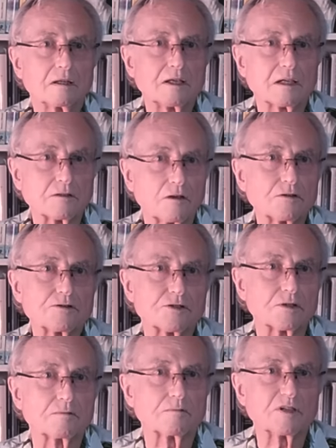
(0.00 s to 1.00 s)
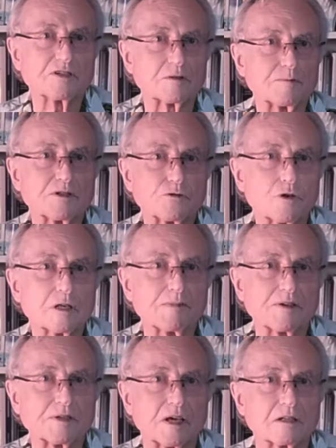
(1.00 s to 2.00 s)
technology. We've just been talking
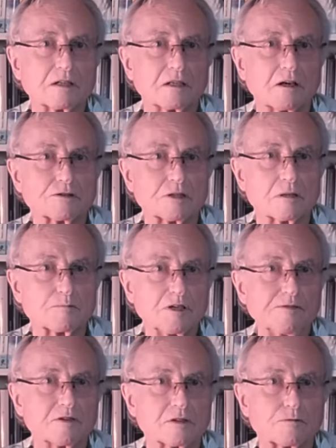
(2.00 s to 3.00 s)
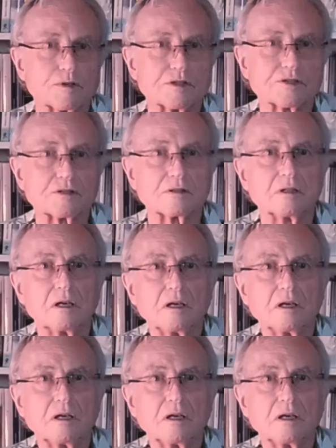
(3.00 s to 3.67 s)
about that in answer to the previous question.